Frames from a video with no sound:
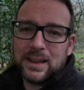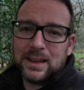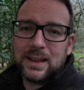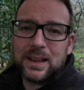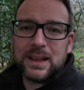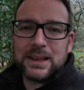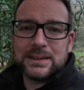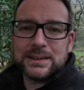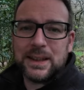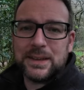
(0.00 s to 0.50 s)

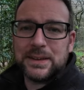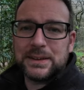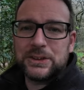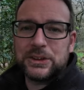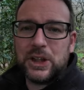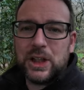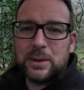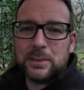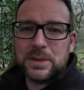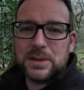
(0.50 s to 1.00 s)
like I say, the
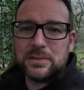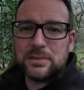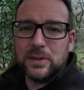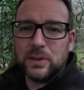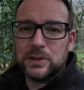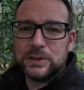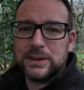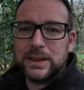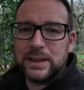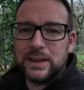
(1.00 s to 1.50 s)
chair was
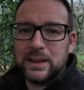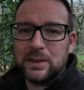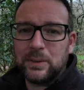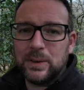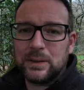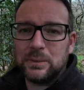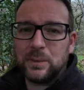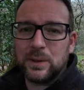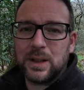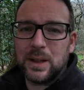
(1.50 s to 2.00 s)
14
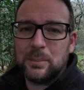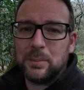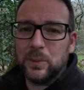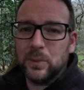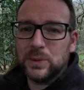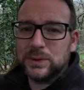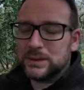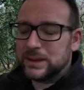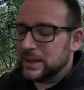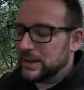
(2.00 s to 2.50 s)
quid when I
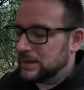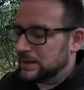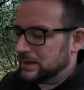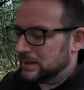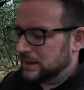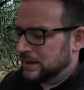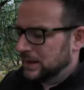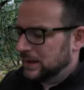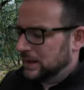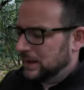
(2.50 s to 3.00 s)
bought it.
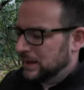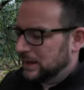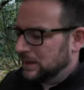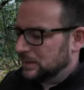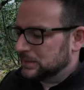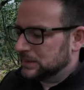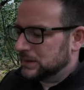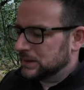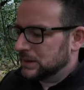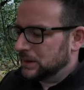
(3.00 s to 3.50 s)
I
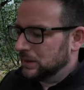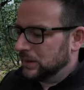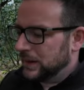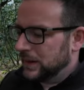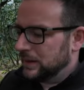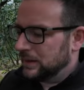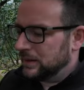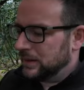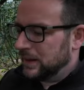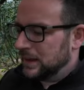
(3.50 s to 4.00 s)
was just
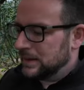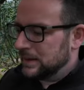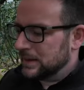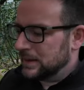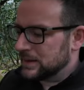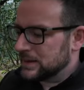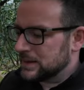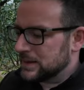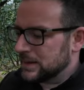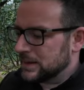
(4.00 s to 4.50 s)
looking at
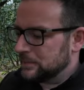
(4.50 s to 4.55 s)
that